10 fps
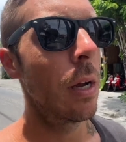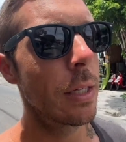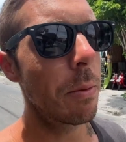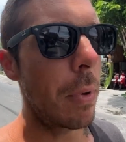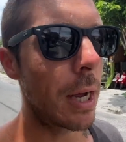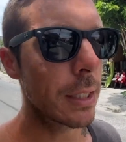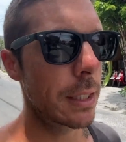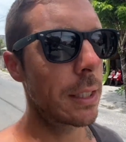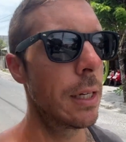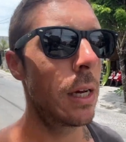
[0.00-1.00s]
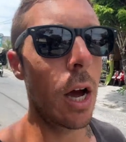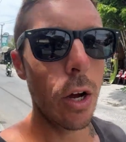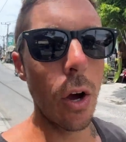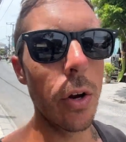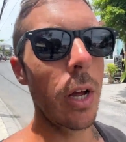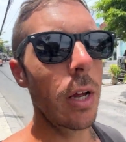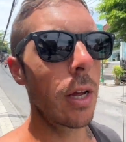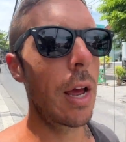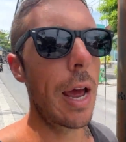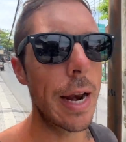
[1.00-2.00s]
it's a must. Agoda
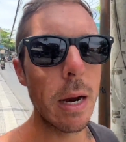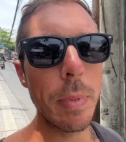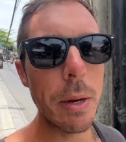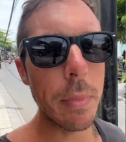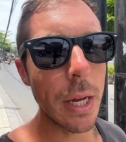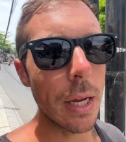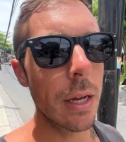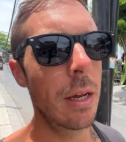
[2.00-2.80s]
and Airbnb.